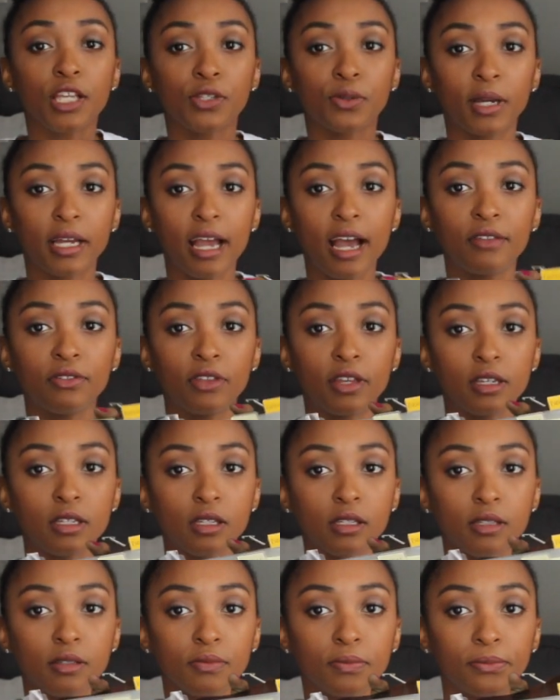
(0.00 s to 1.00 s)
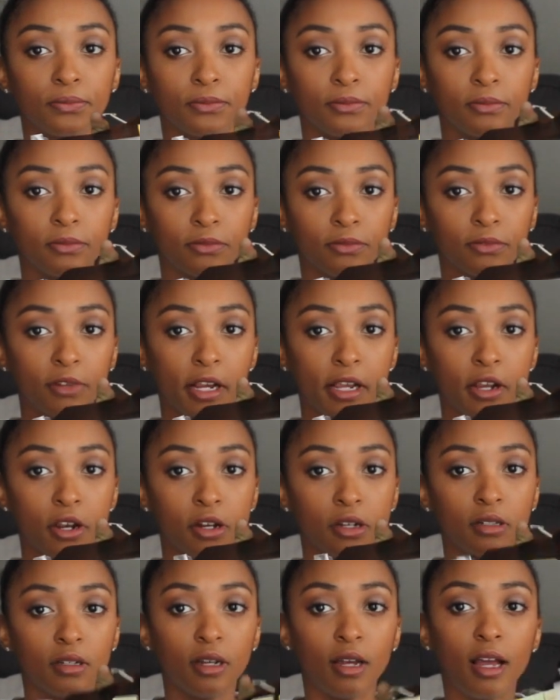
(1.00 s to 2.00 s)
So I had this right
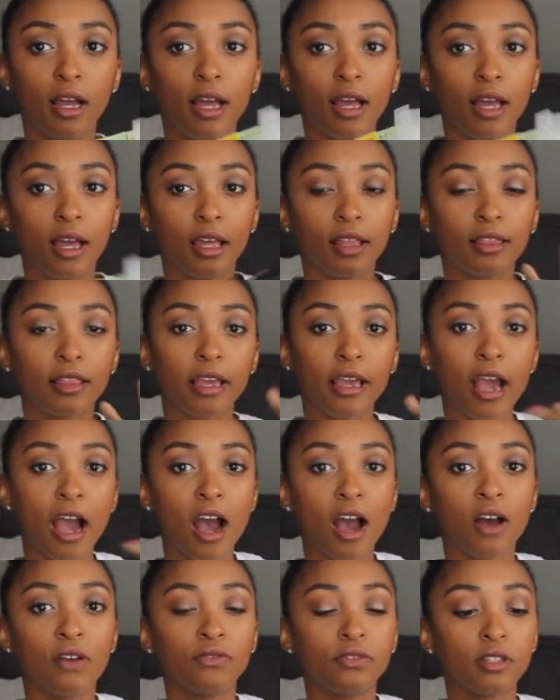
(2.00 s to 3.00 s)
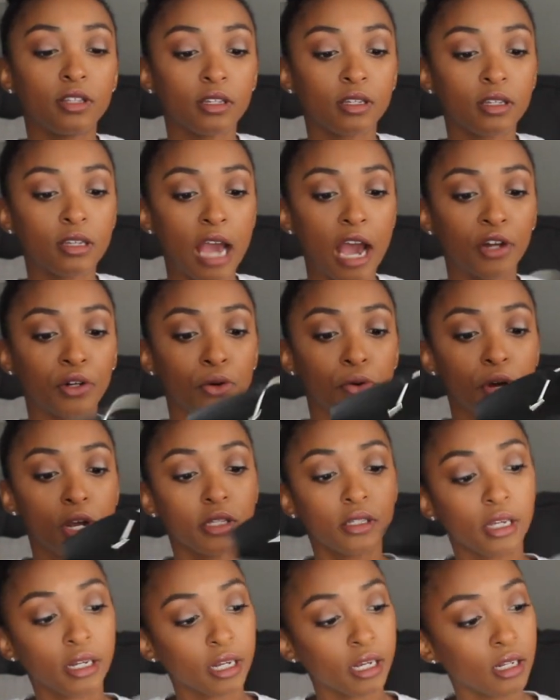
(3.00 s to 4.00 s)
here. They have the
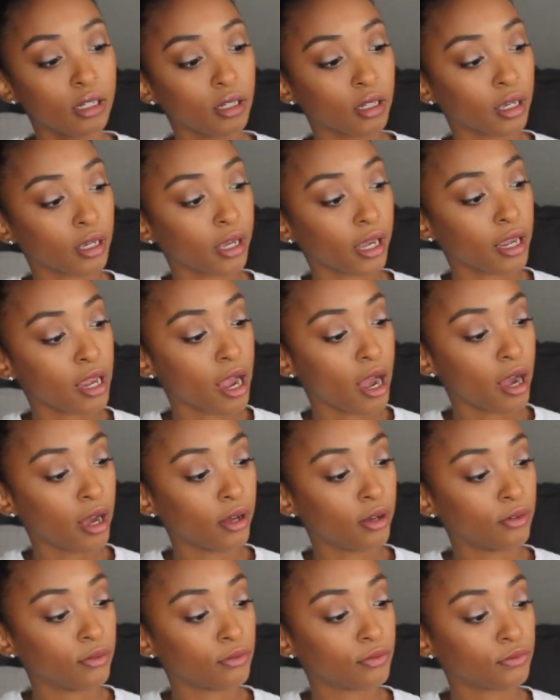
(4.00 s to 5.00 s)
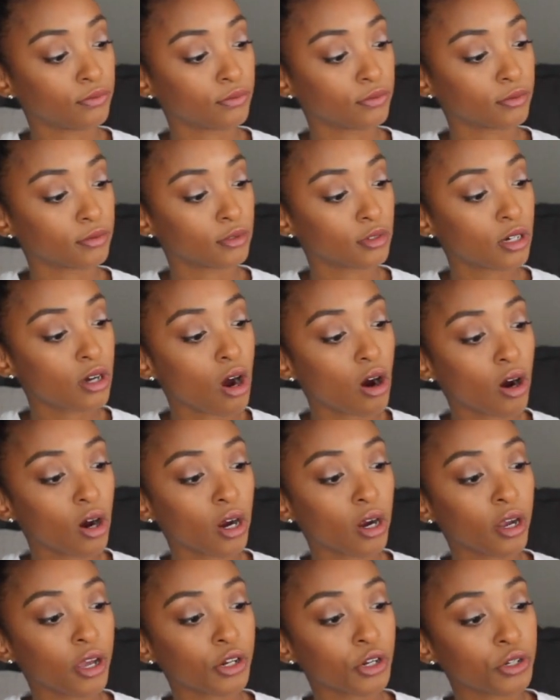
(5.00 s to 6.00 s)
categories in it, like I have
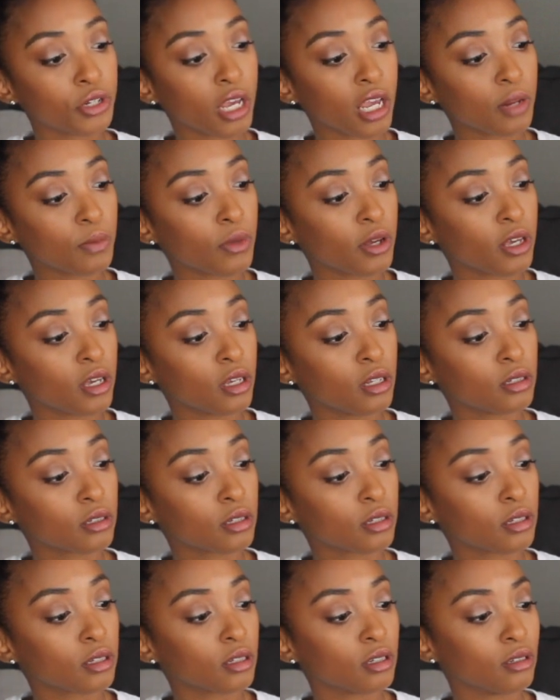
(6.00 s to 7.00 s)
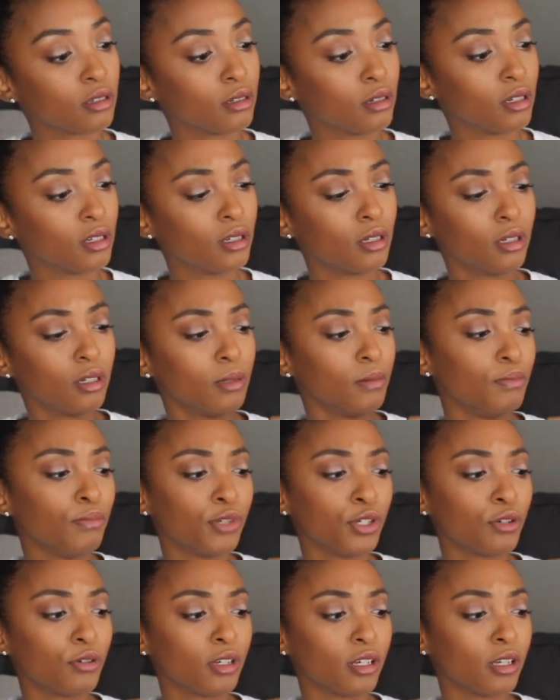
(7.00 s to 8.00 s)
car, entertainment,
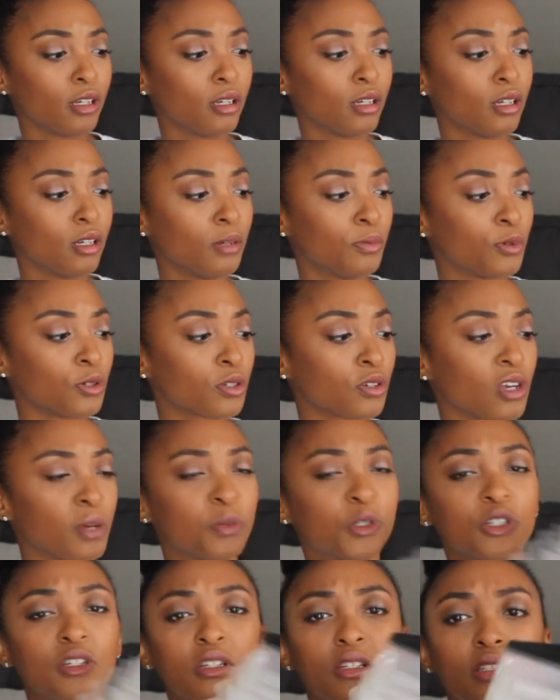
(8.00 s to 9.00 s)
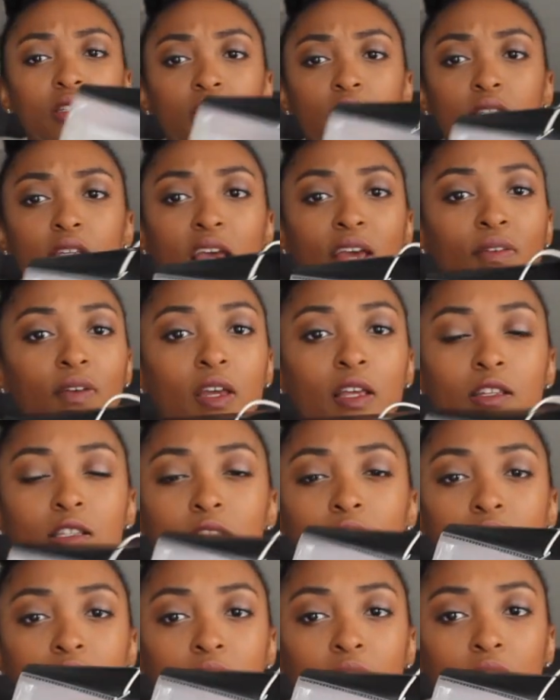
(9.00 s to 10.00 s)
beauty, prescription, savings,
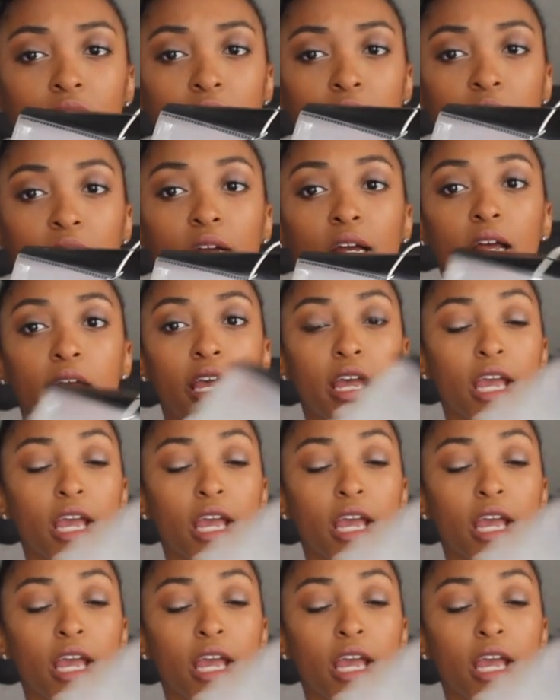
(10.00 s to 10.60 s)
things like that.